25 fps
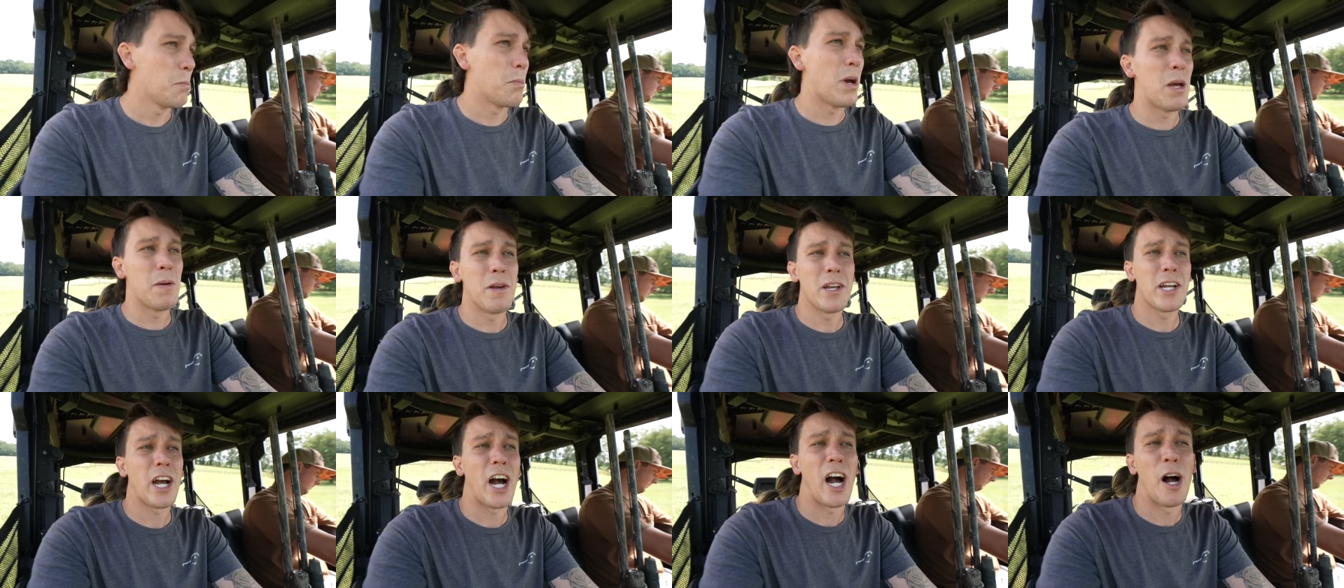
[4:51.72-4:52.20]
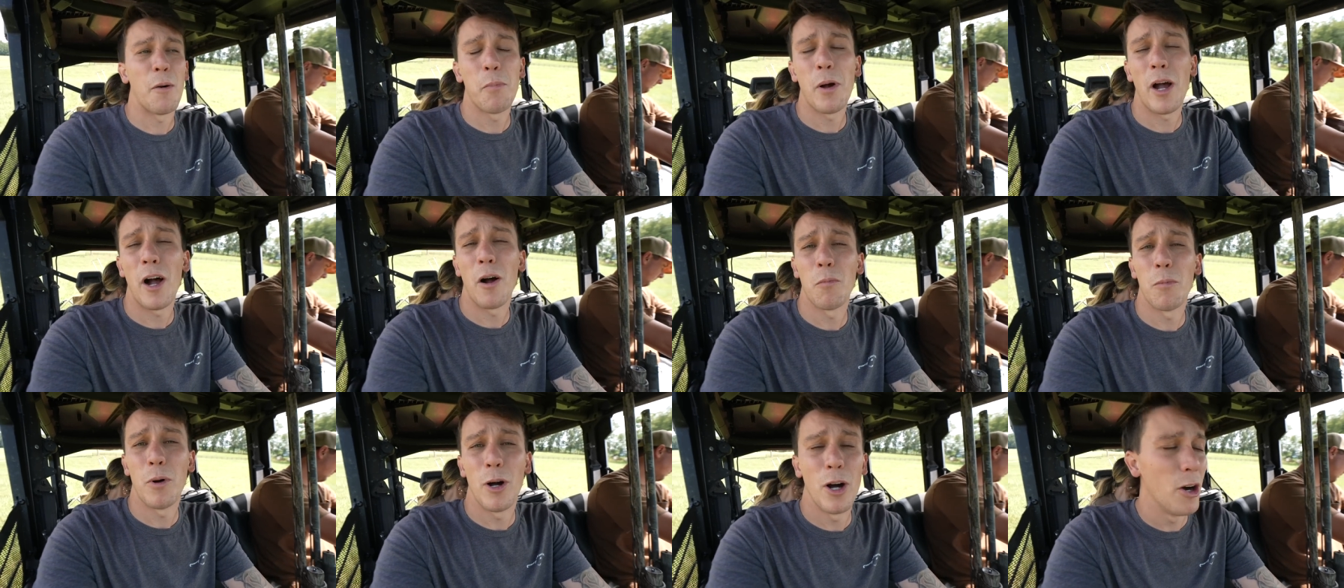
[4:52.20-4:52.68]
Maybe
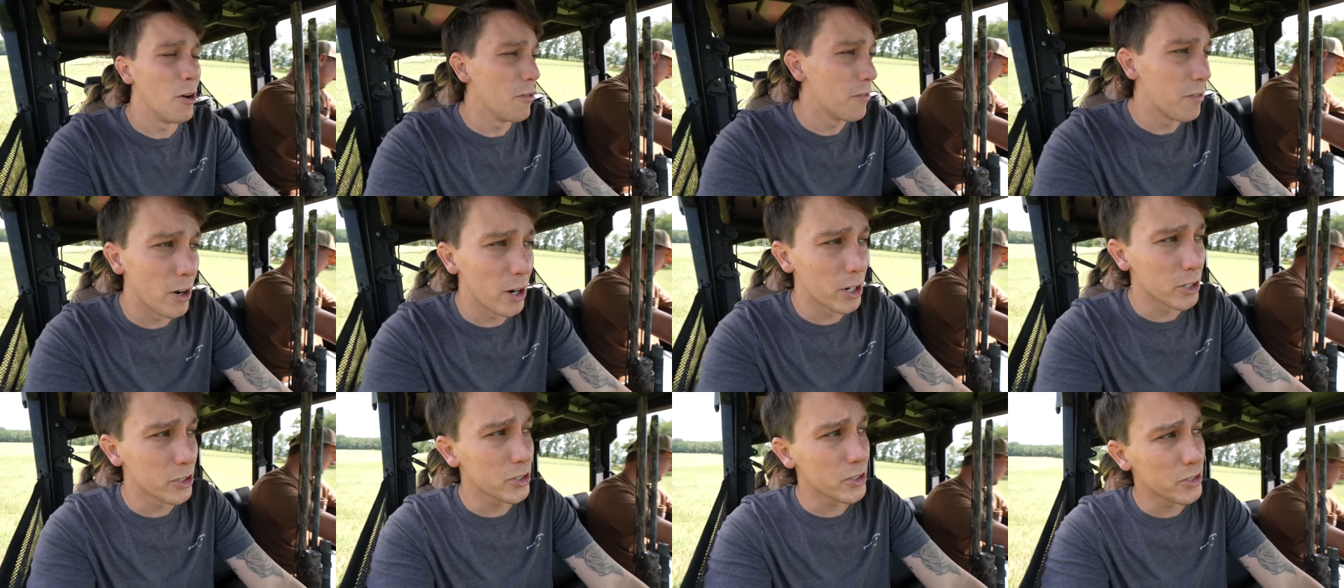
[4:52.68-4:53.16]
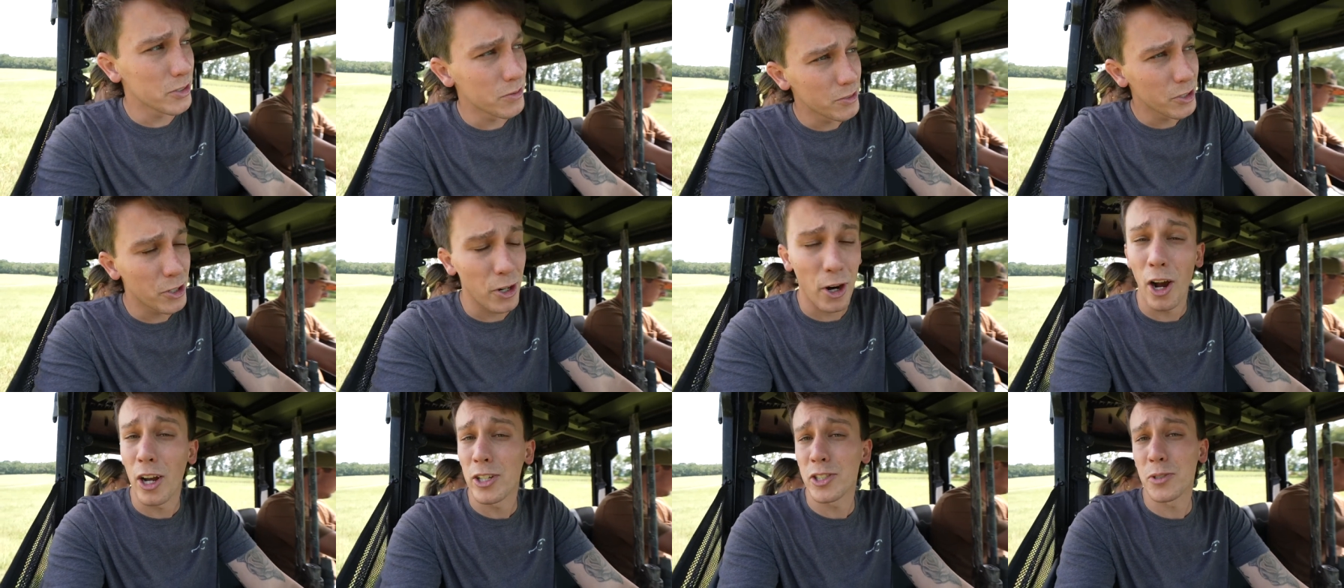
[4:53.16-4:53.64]
compound bow versus
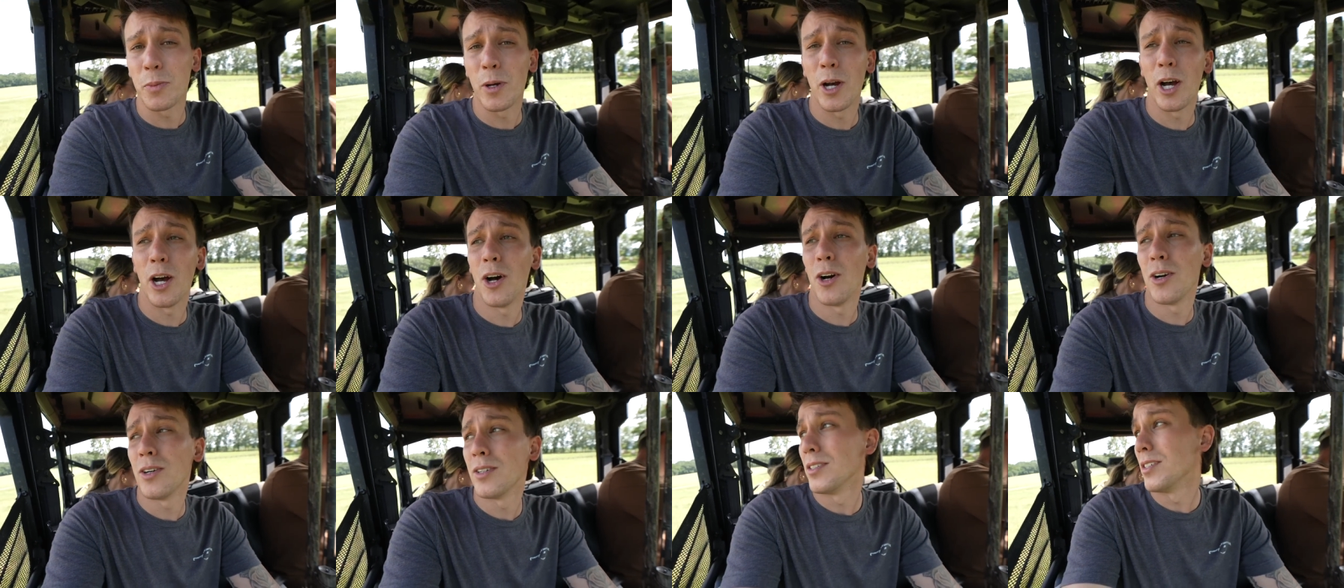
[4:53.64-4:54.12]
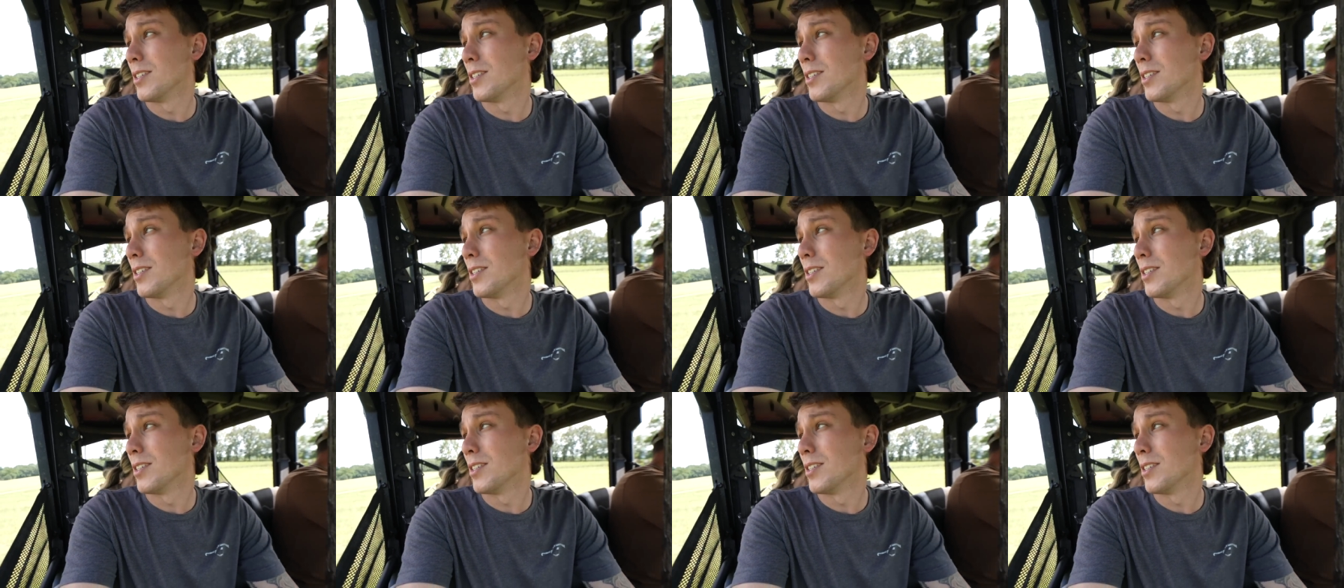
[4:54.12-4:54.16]
crossbow.